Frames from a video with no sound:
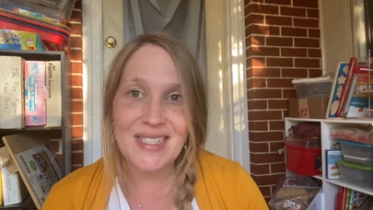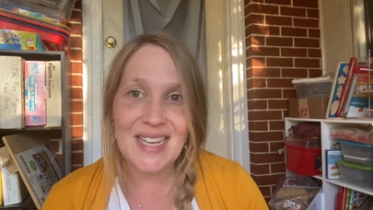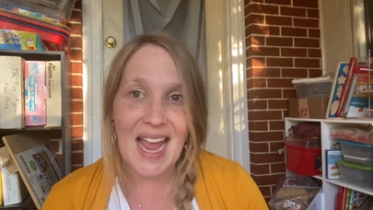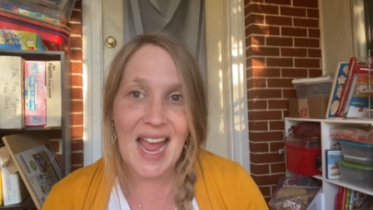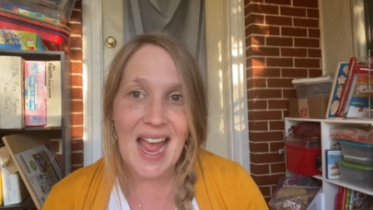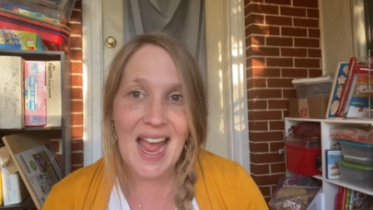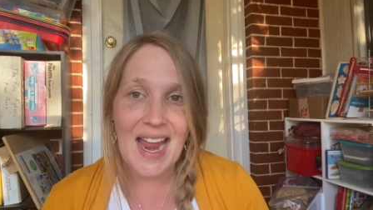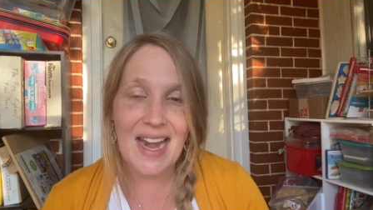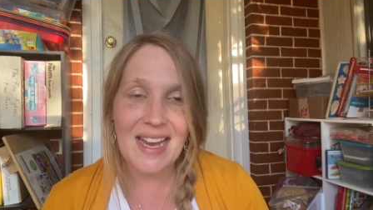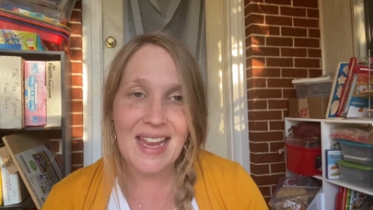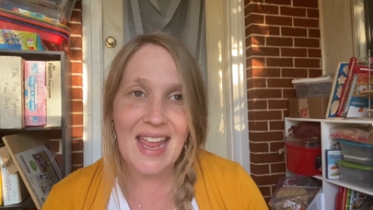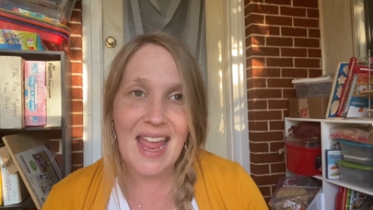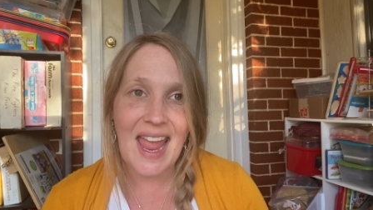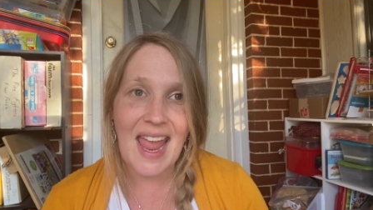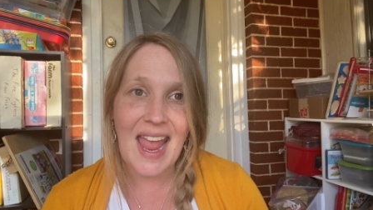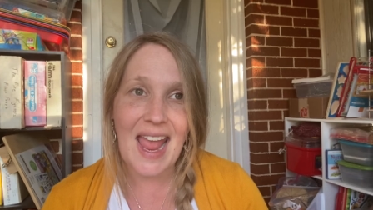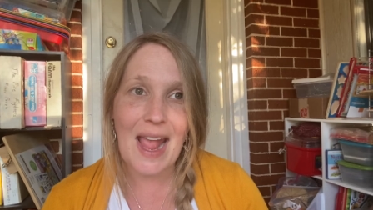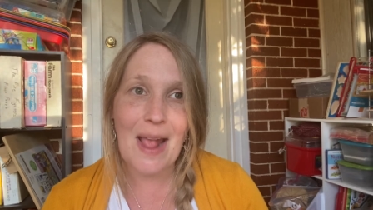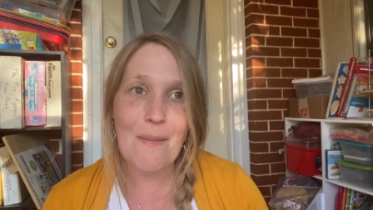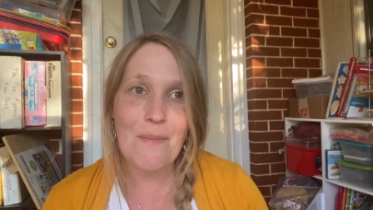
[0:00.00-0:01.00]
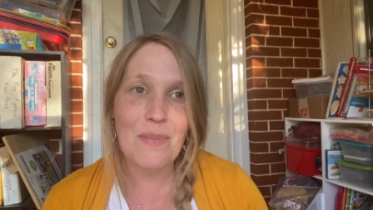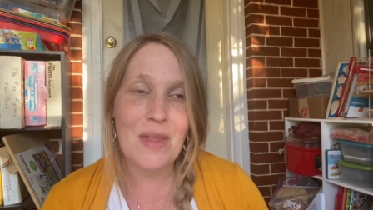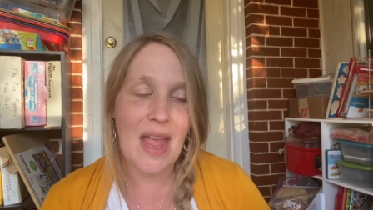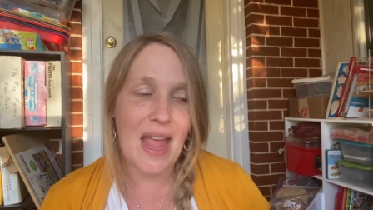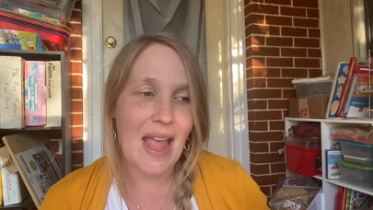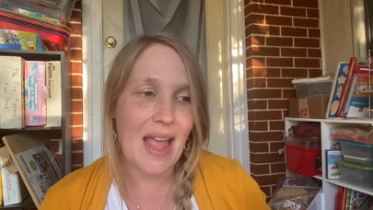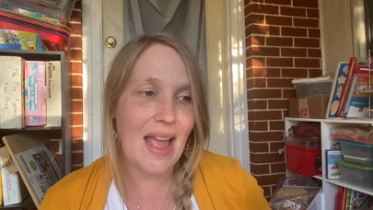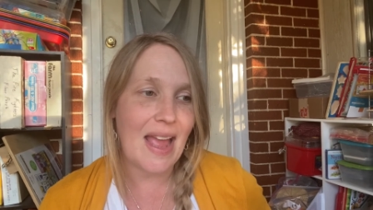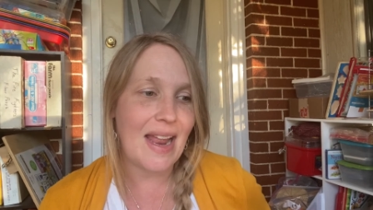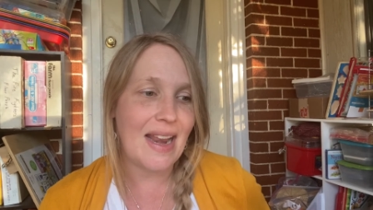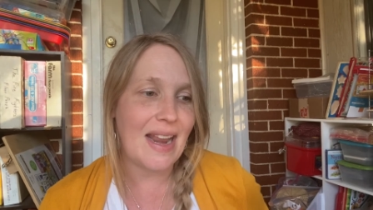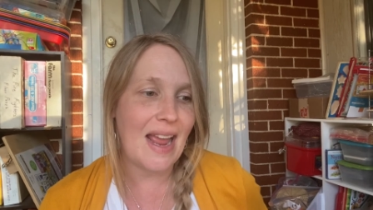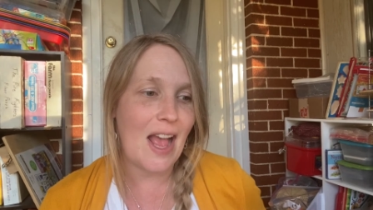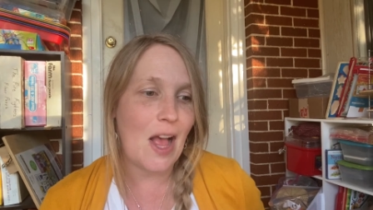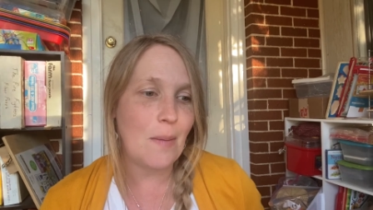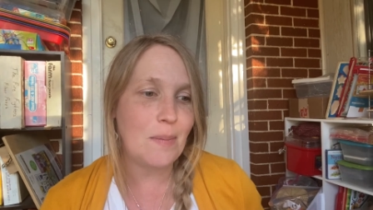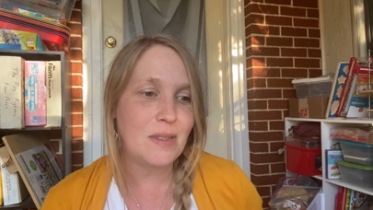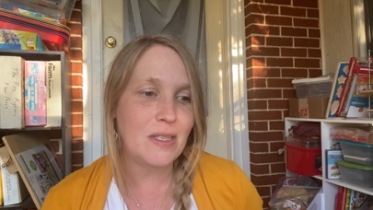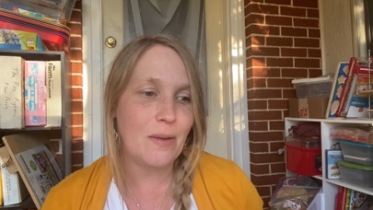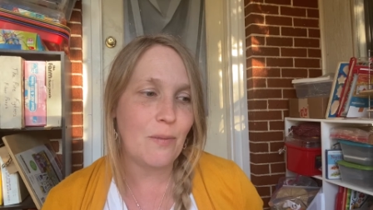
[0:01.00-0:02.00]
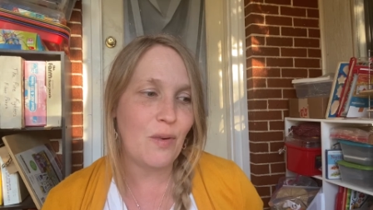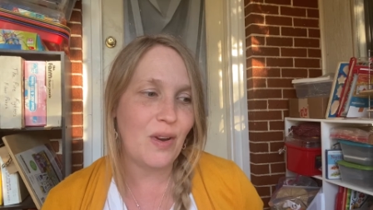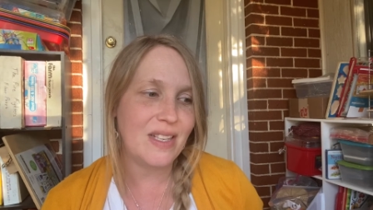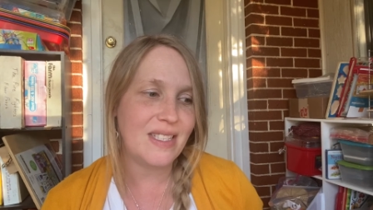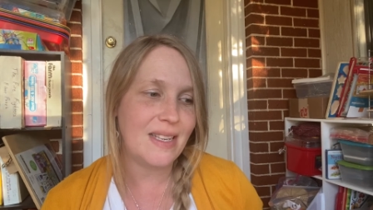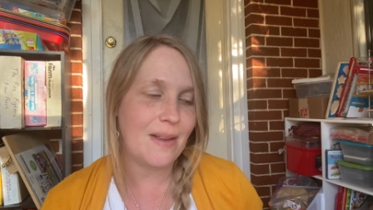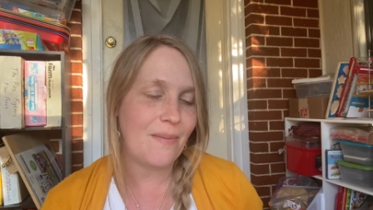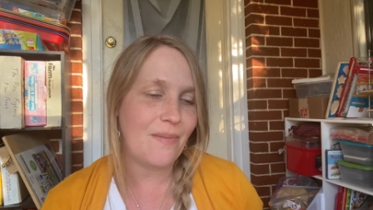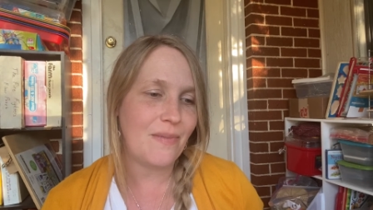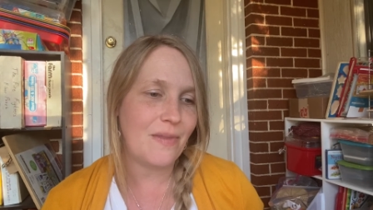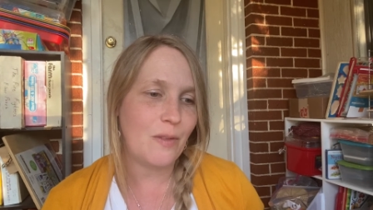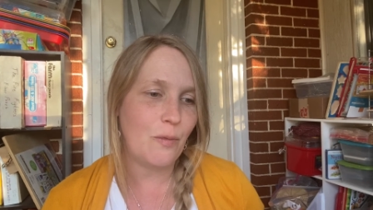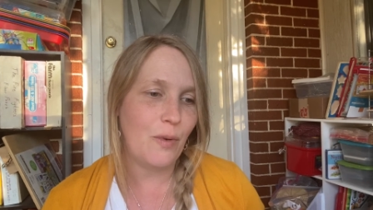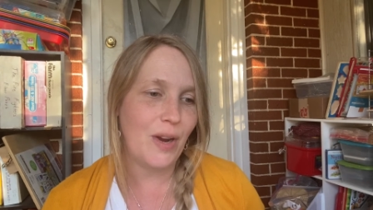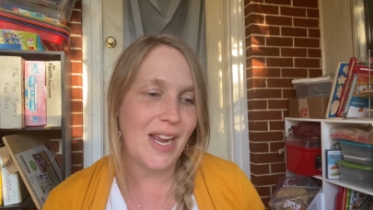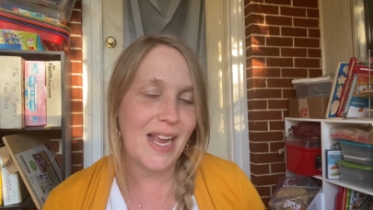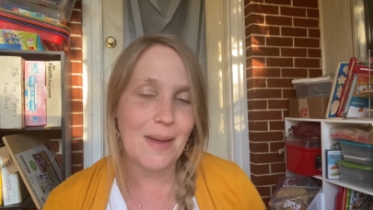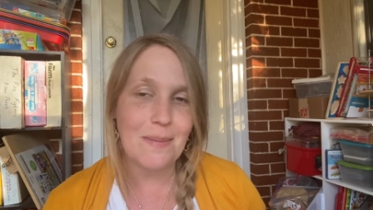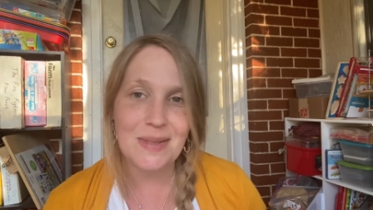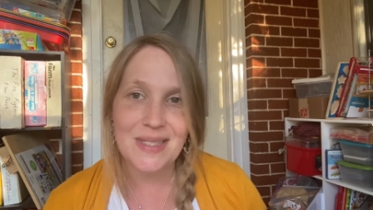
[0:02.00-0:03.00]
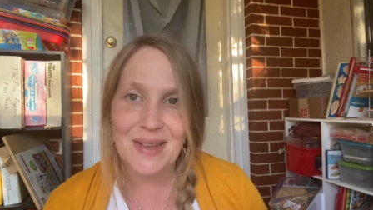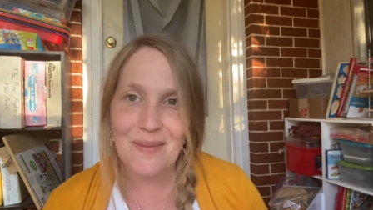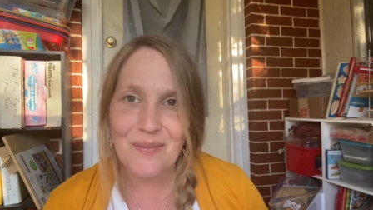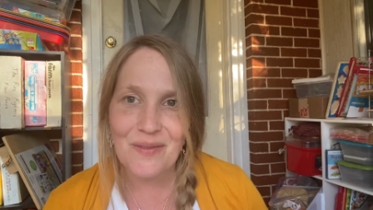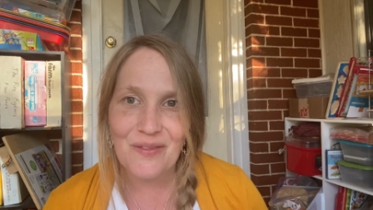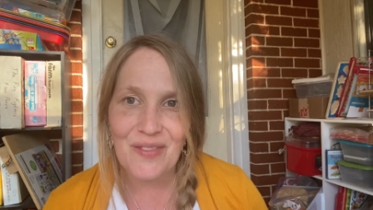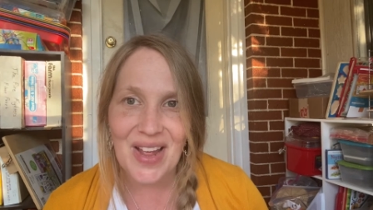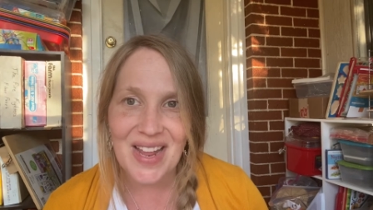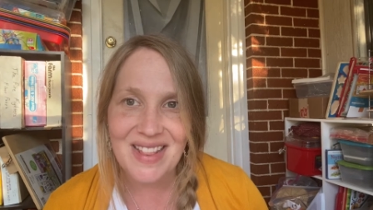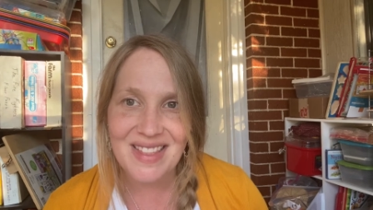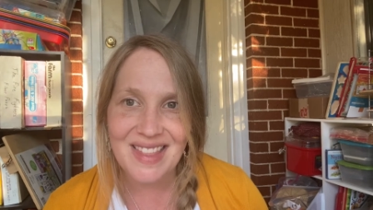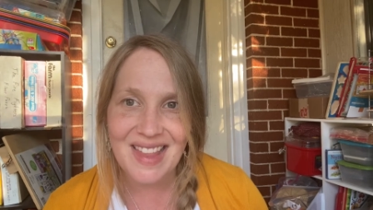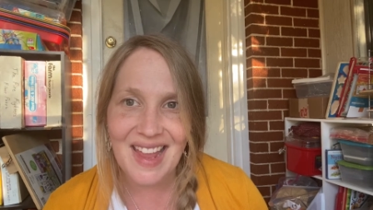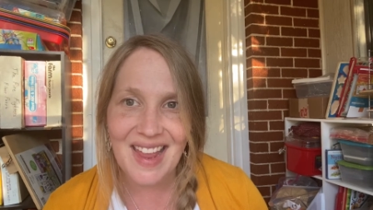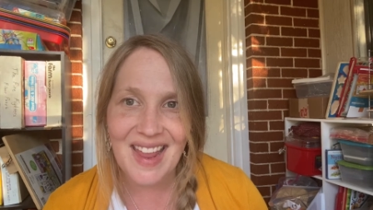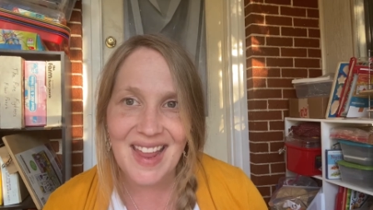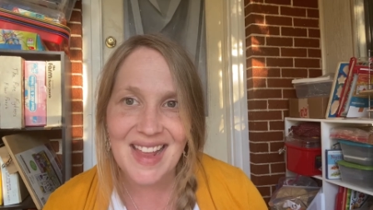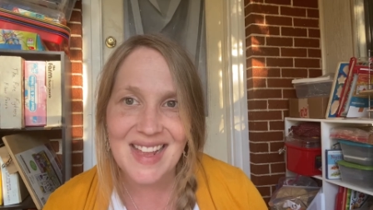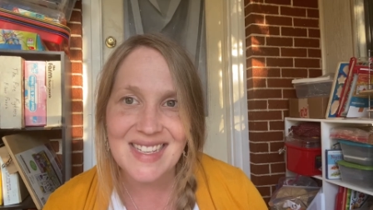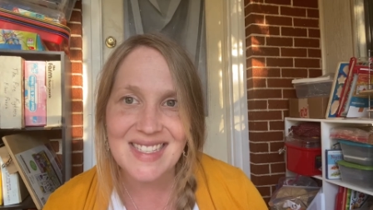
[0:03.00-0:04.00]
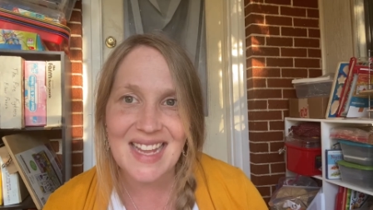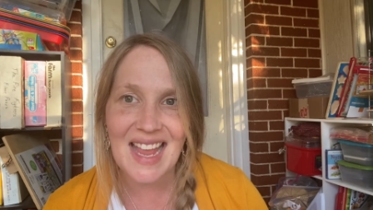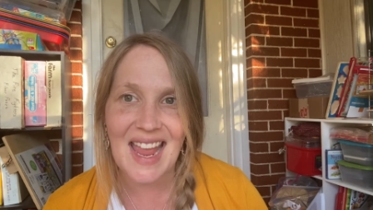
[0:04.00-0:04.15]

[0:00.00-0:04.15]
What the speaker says: Dad came and helped them with rig up some fun things.